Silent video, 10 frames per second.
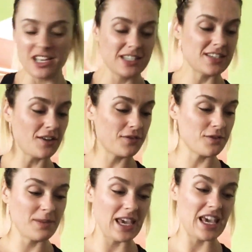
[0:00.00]
So
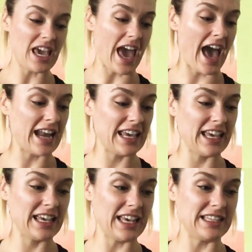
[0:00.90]
for me,
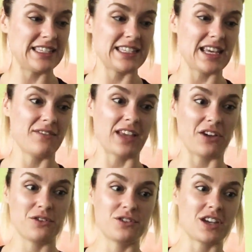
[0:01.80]
adding instead of
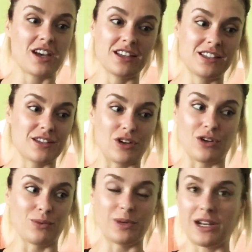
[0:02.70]
like croutons
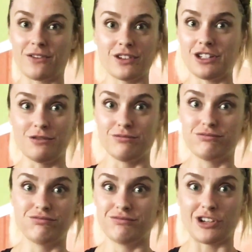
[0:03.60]
or whatever you
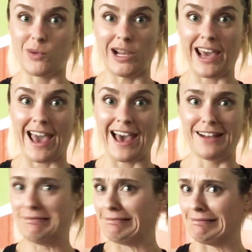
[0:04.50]
don't want to
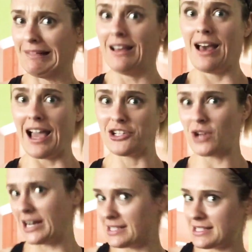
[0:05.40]
add, I
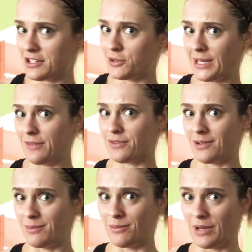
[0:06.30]
try to steer away
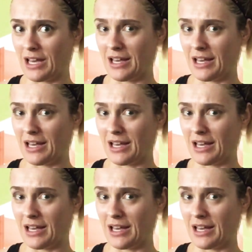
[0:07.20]
from